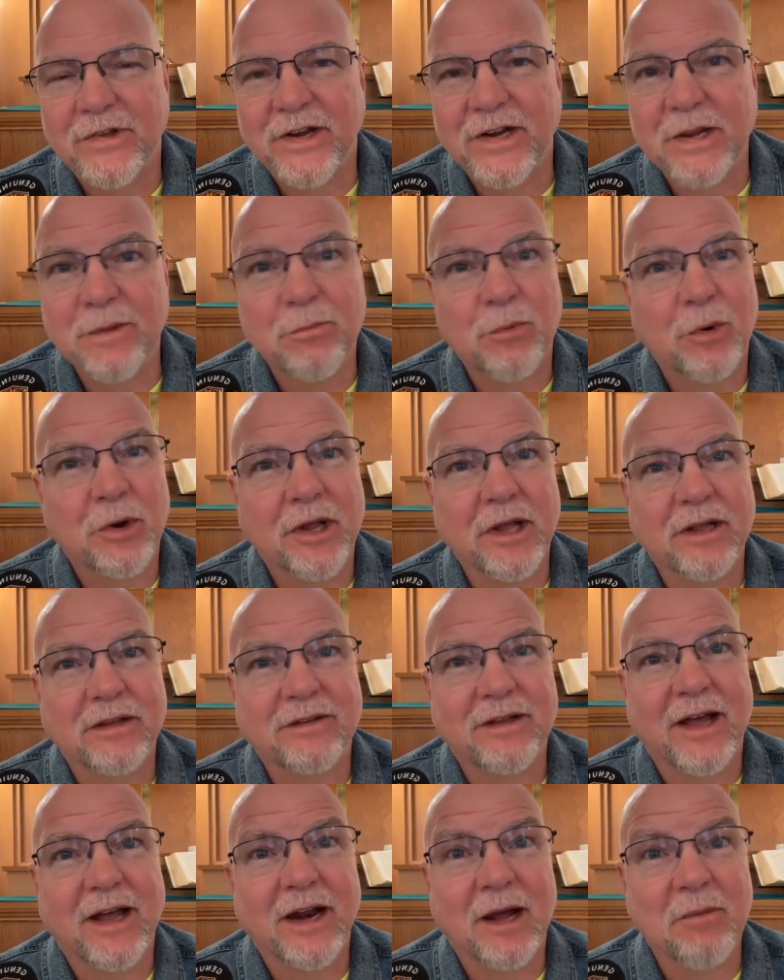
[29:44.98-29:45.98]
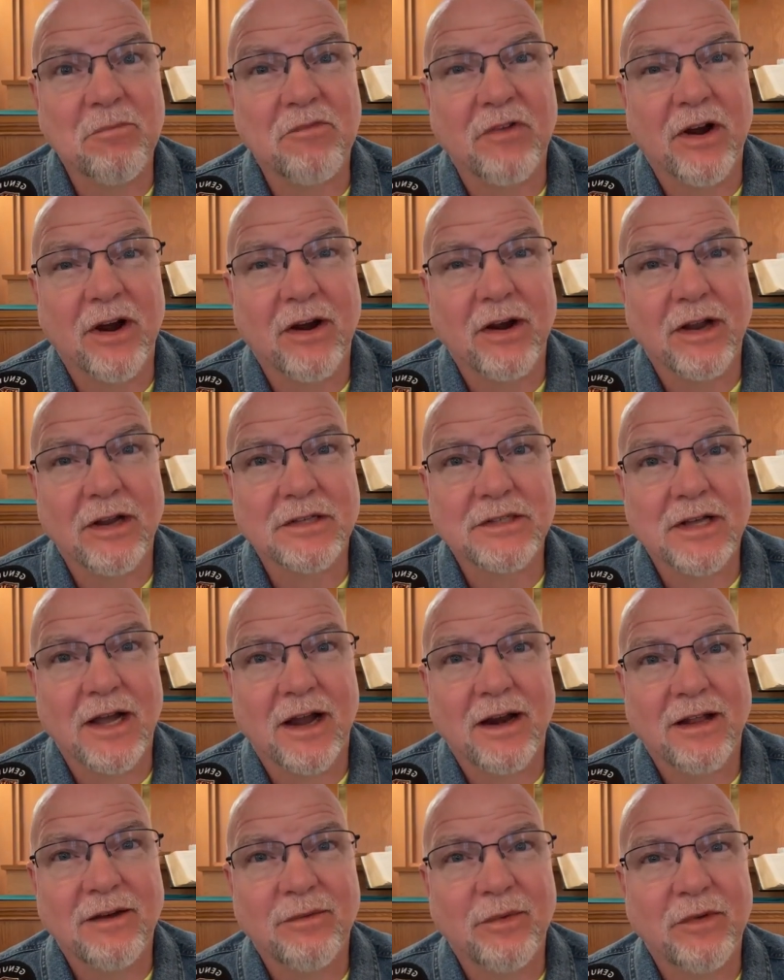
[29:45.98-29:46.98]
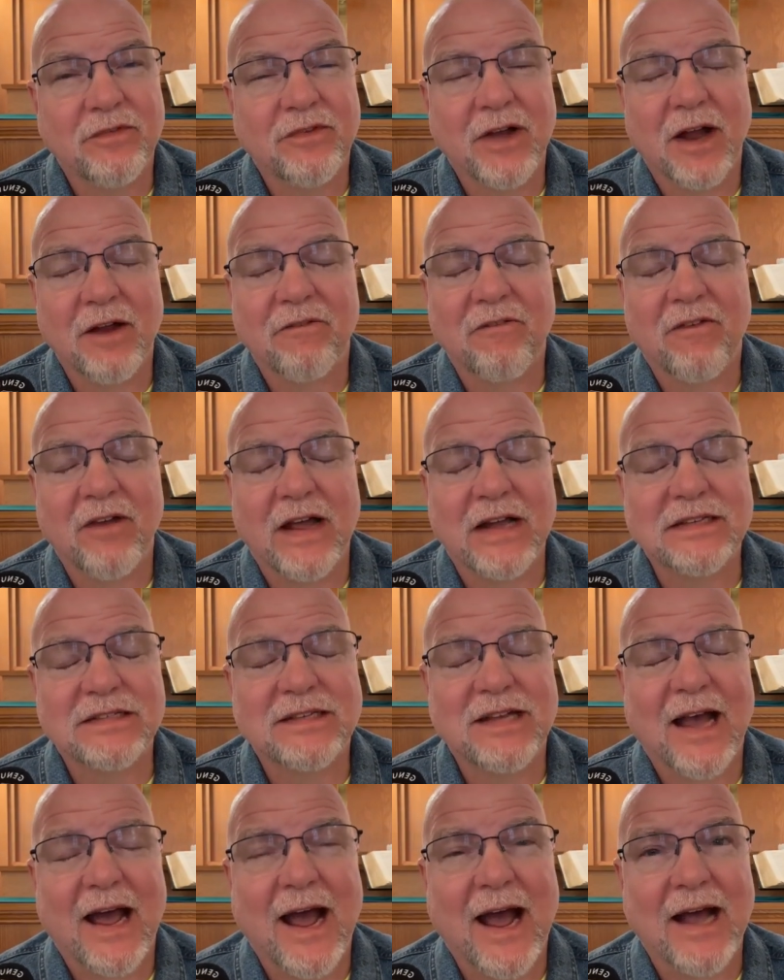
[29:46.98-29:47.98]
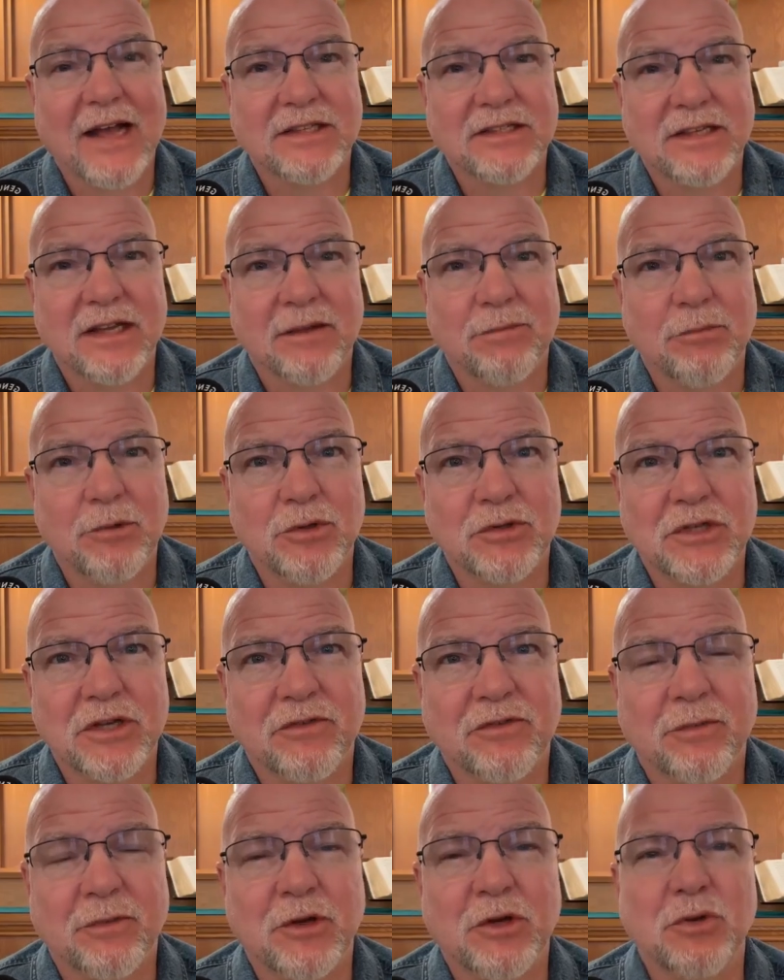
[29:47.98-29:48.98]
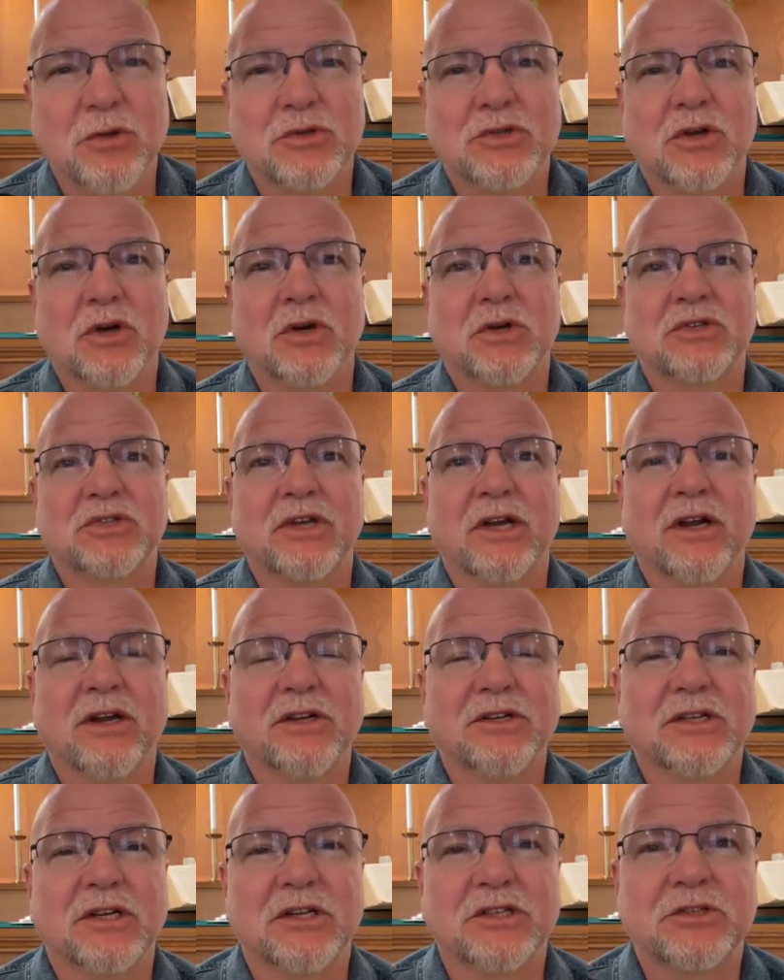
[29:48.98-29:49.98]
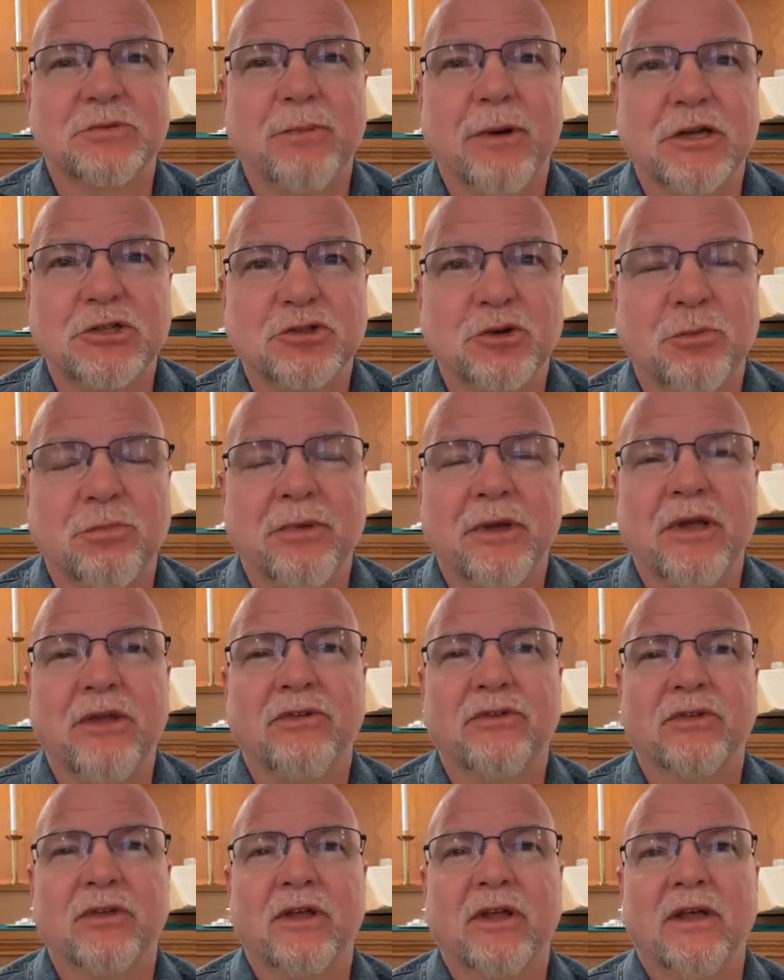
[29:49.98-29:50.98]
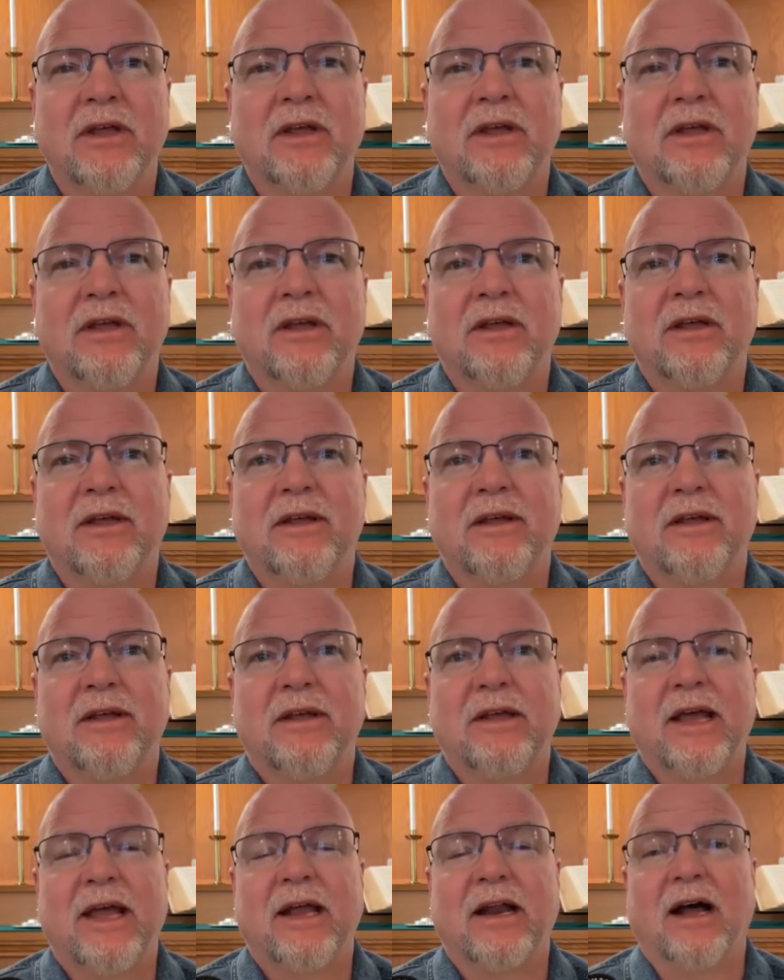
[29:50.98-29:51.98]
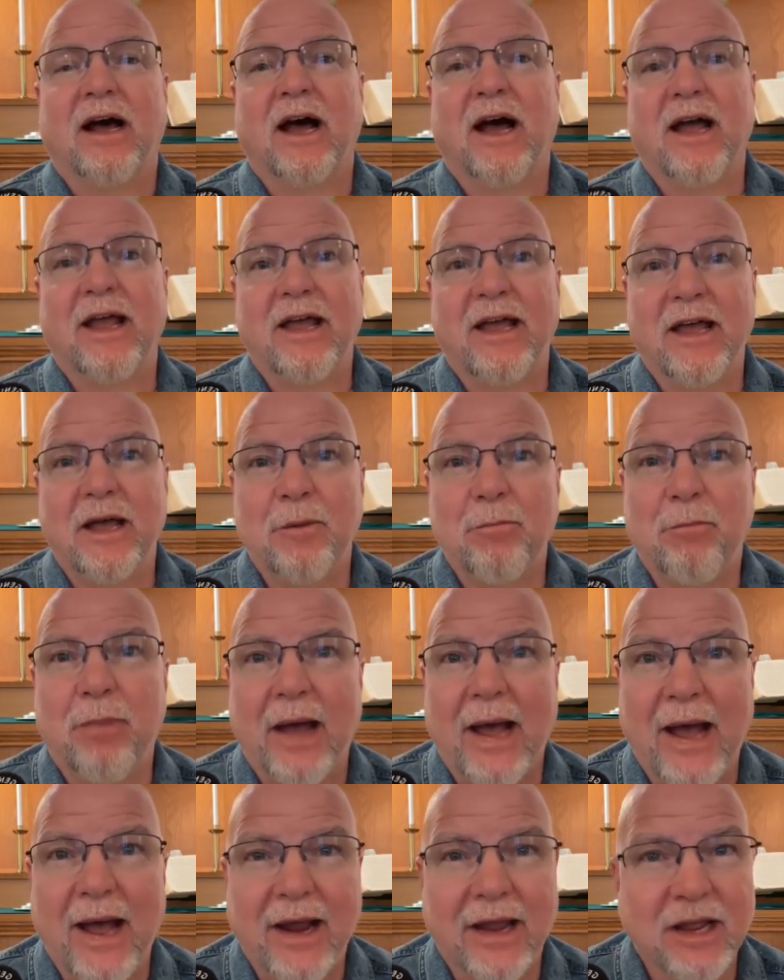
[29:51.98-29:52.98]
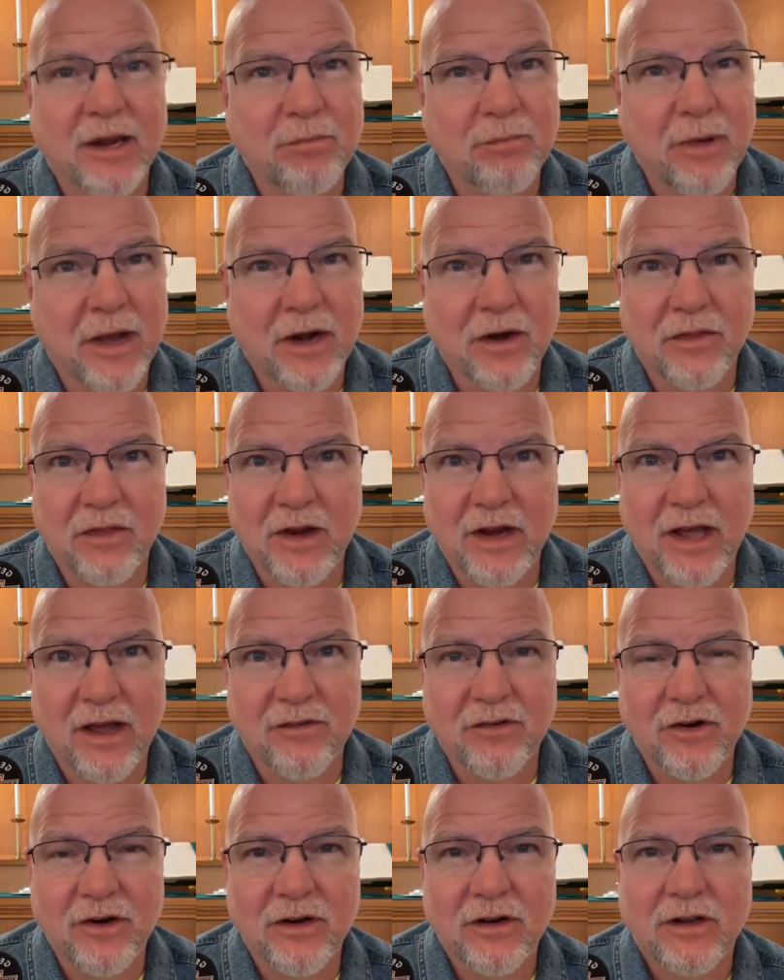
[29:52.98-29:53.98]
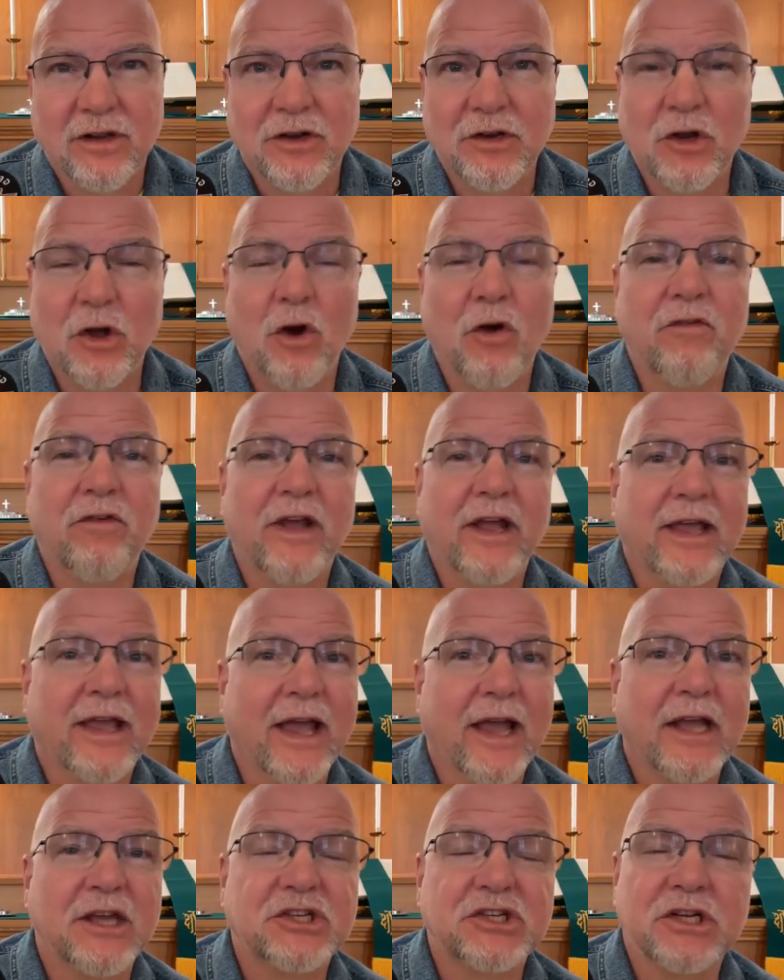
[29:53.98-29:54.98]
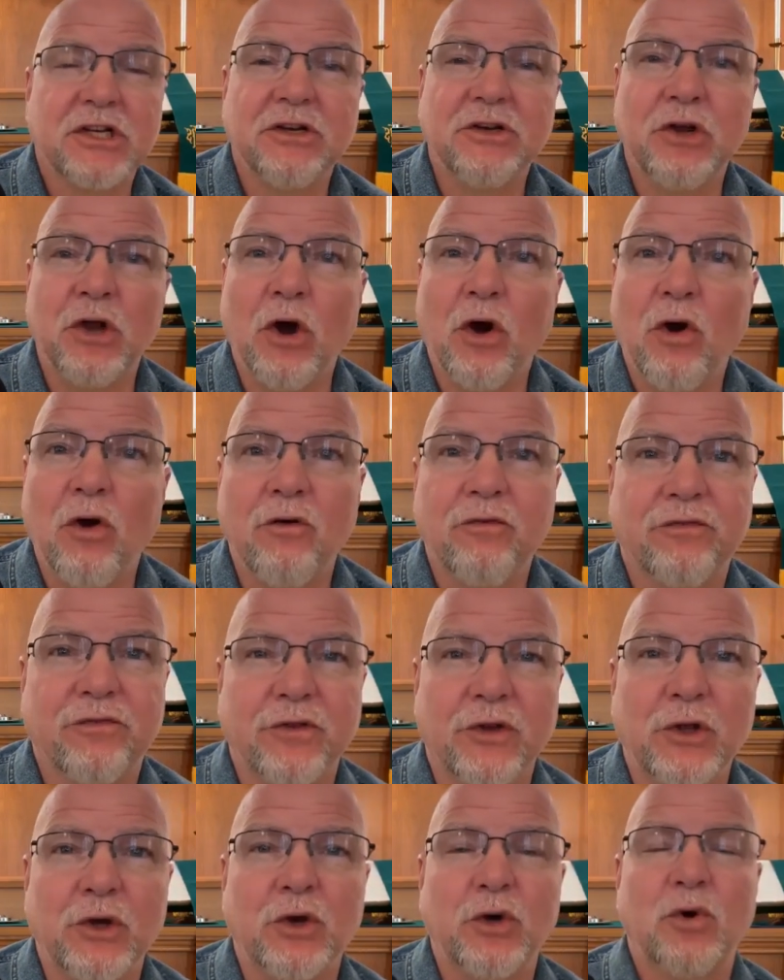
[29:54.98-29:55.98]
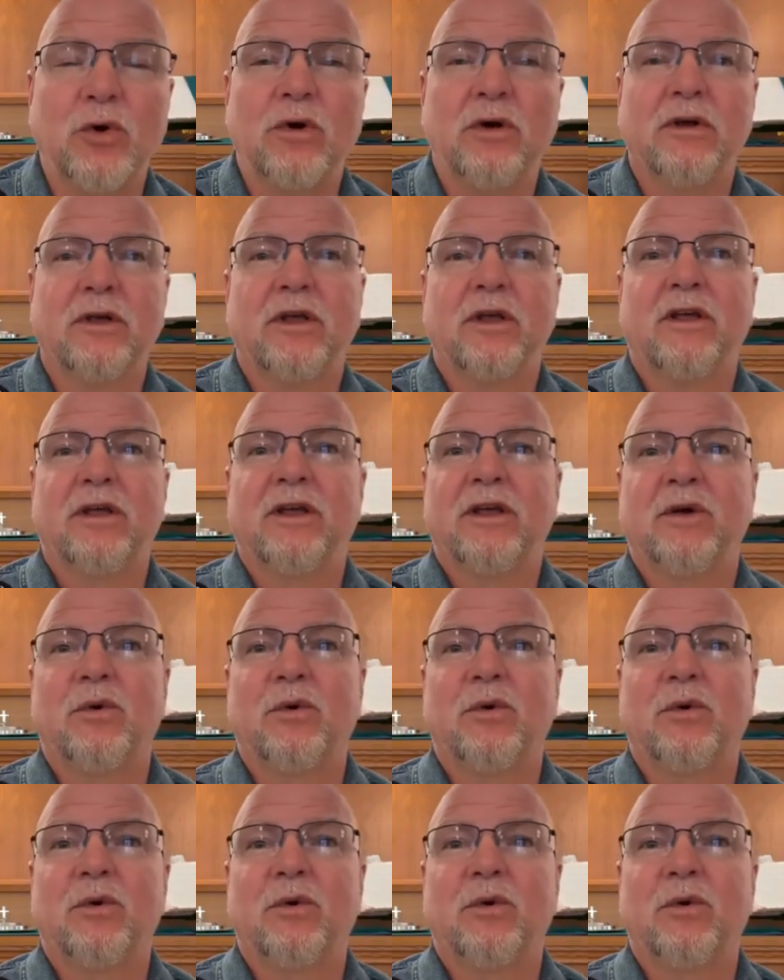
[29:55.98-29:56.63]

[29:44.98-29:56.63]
Sunday morning at 10, I'm very excited. We've got fantastic music from the New Song Singers and a special piece. And I am back and better than ever. No vacation, no flu.